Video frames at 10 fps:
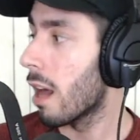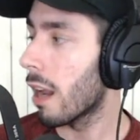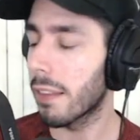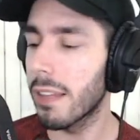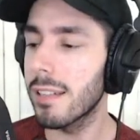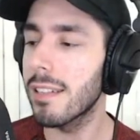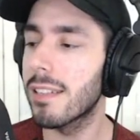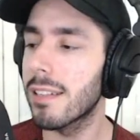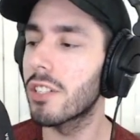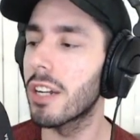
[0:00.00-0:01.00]
Like, this
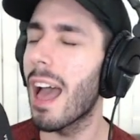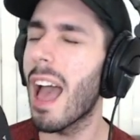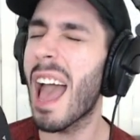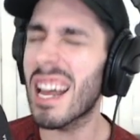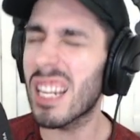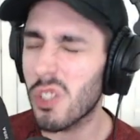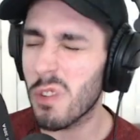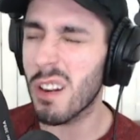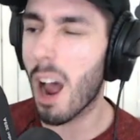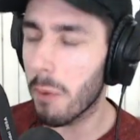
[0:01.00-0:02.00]
is such an
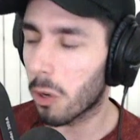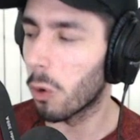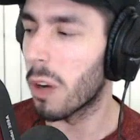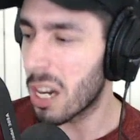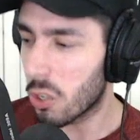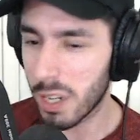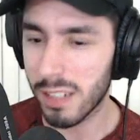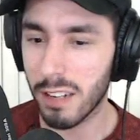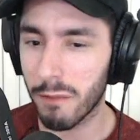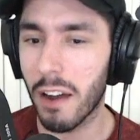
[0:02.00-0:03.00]
astronomical
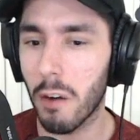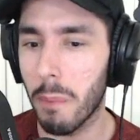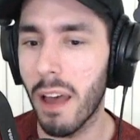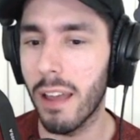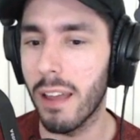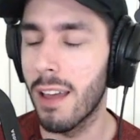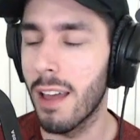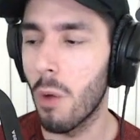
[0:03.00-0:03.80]
increase in fighter pay